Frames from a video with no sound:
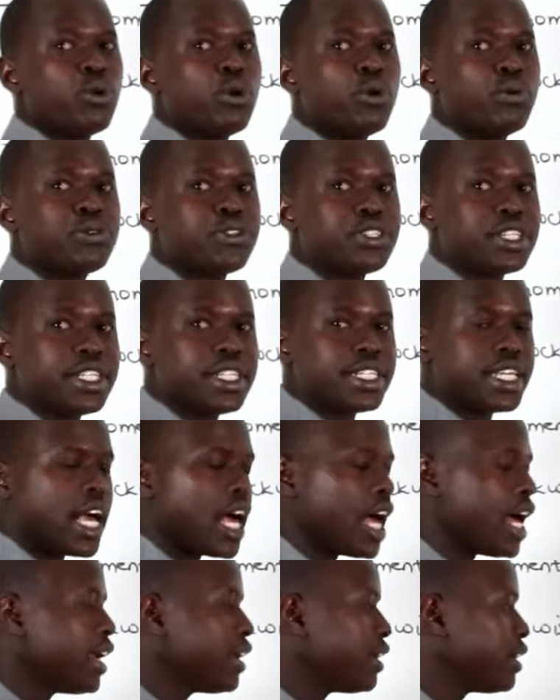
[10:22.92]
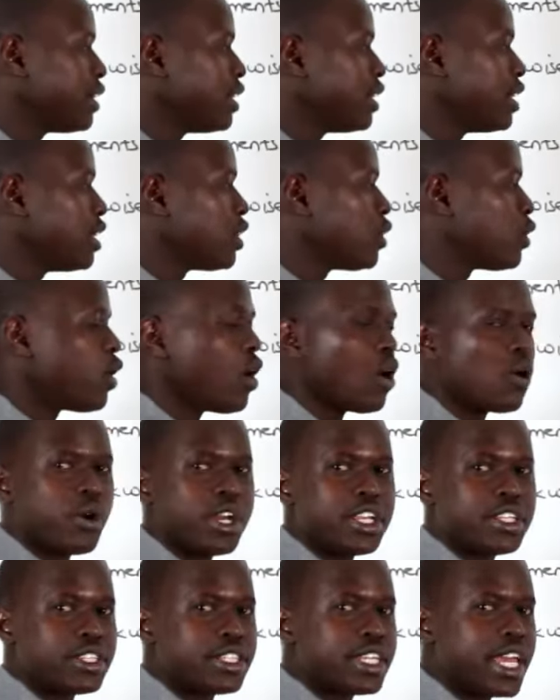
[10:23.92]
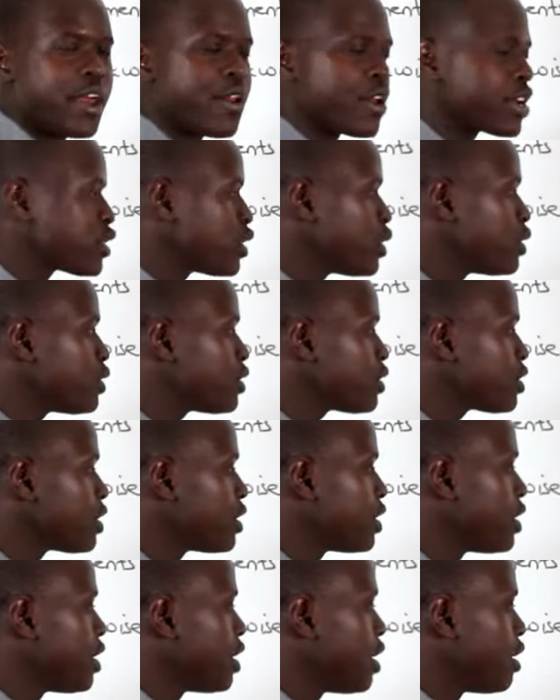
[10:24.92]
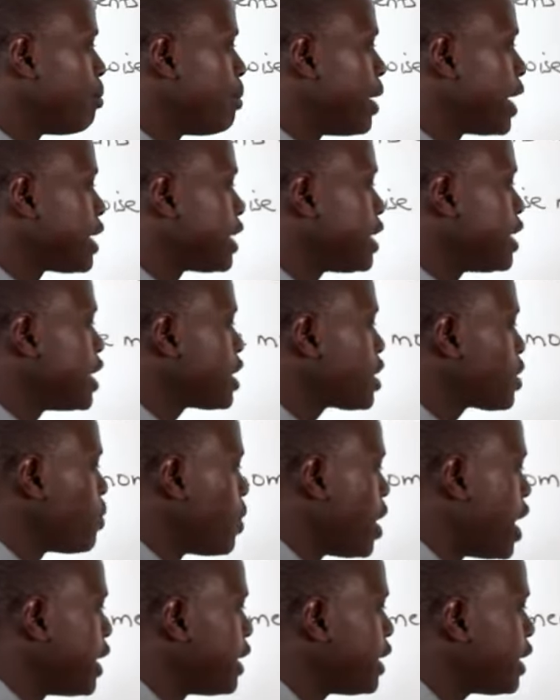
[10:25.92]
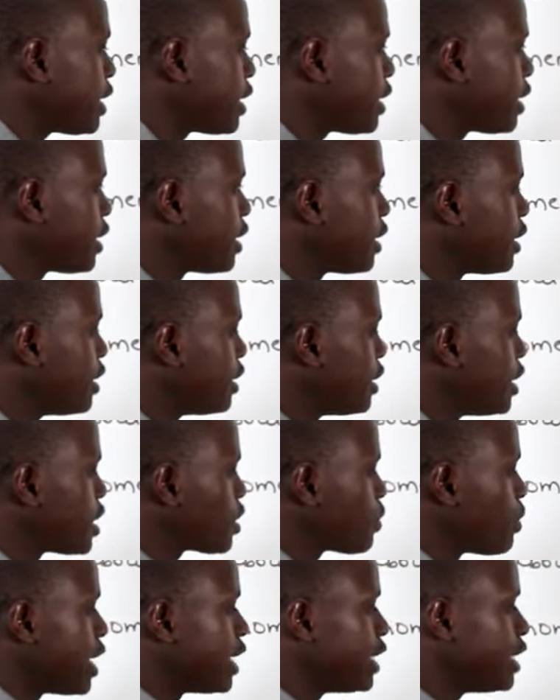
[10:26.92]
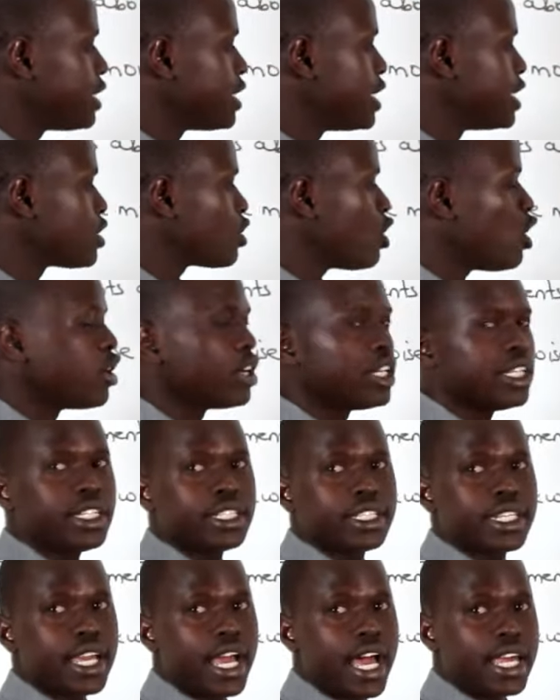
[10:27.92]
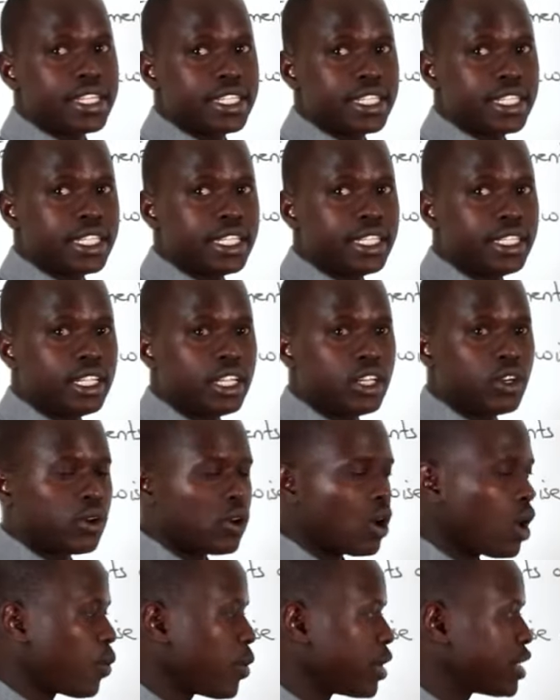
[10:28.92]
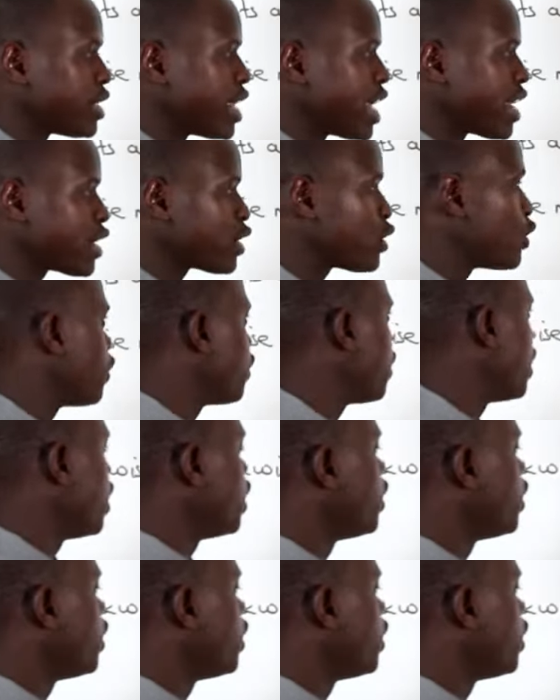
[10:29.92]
moves in the clockwise directions but this one this one it is only in the anti-clockwise direction